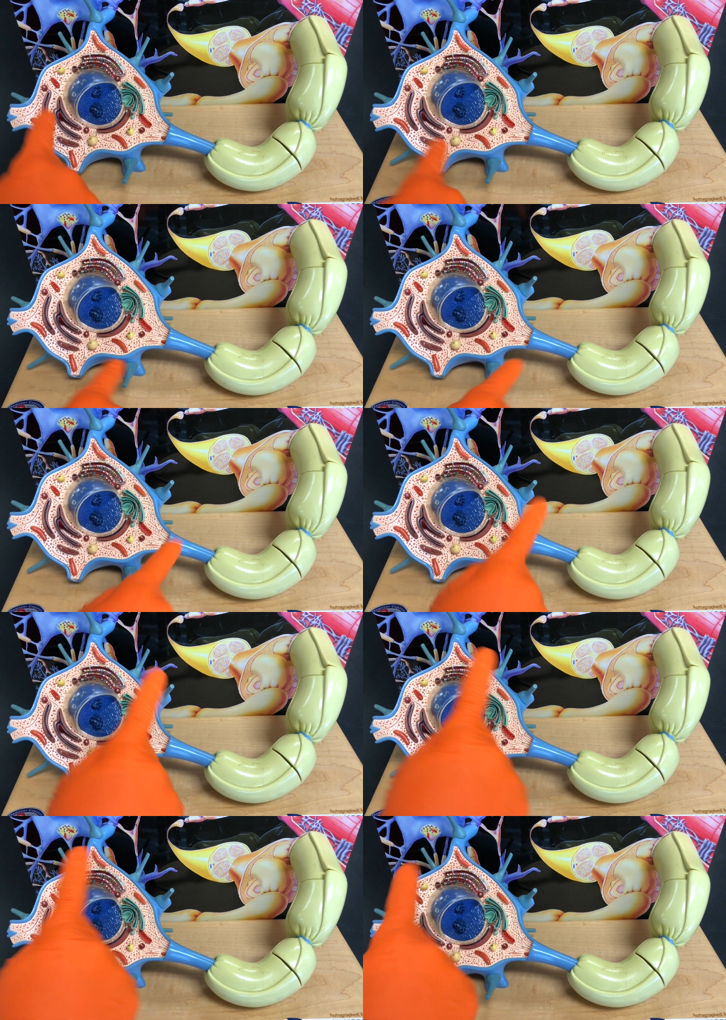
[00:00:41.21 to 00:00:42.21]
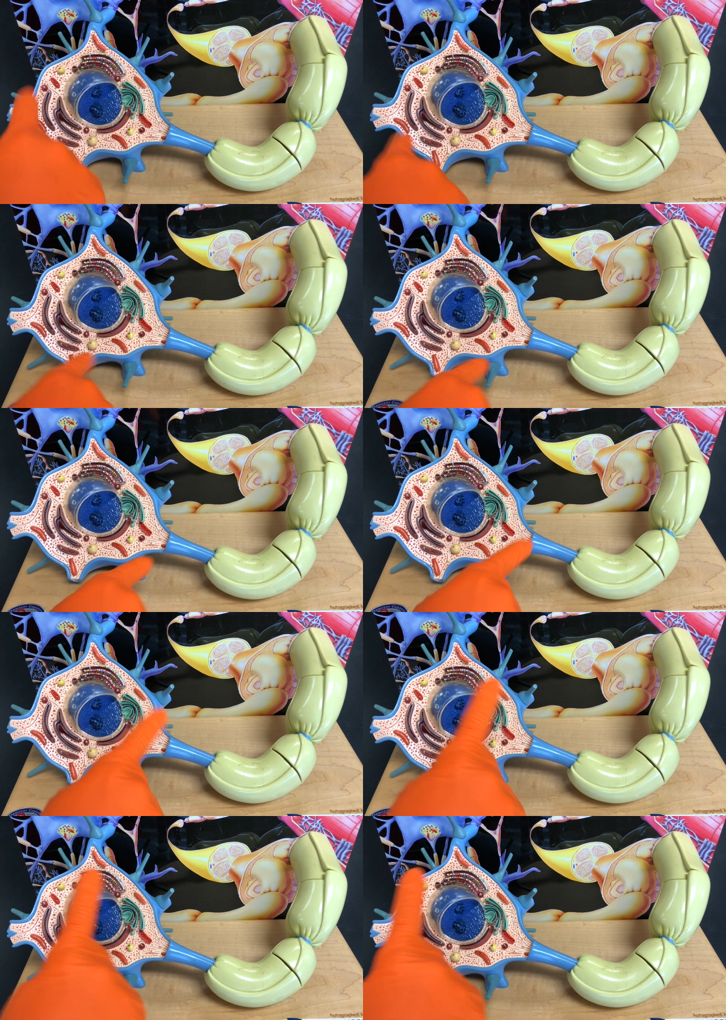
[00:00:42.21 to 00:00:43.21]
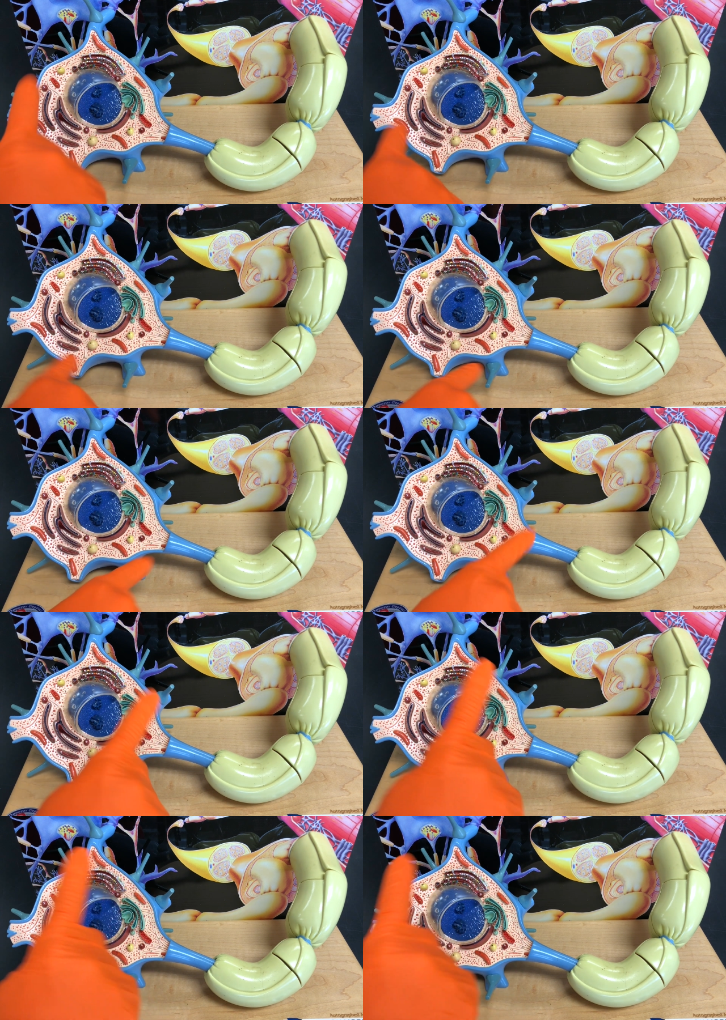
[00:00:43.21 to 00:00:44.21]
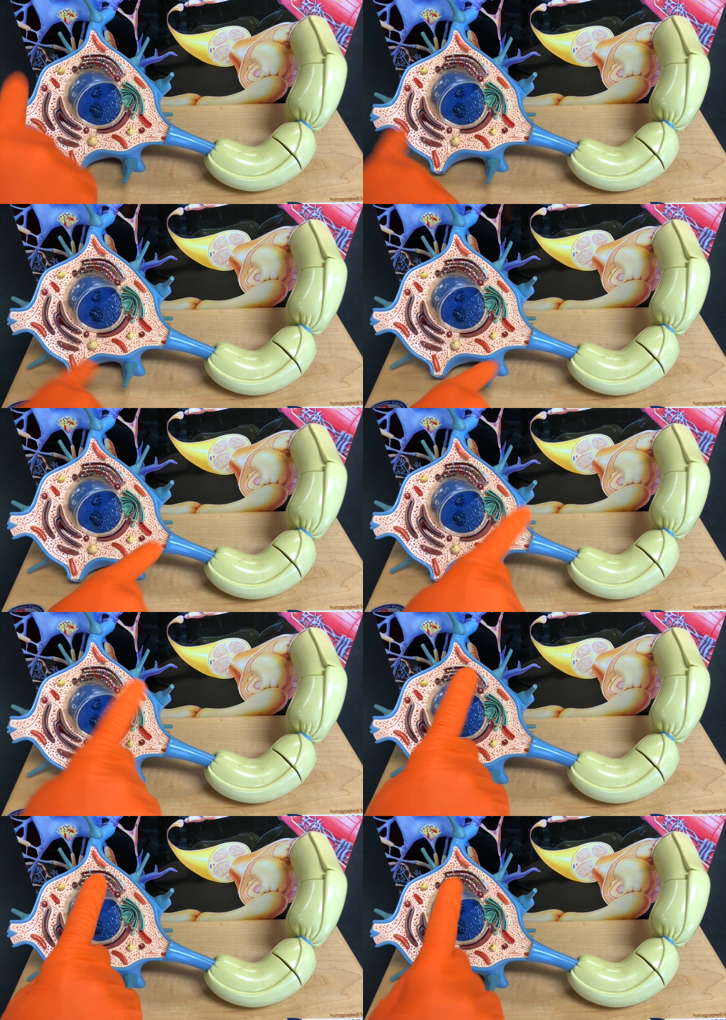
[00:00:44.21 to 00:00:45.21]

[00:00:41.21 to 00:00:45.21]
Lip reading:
Nobody's mouth can be seen.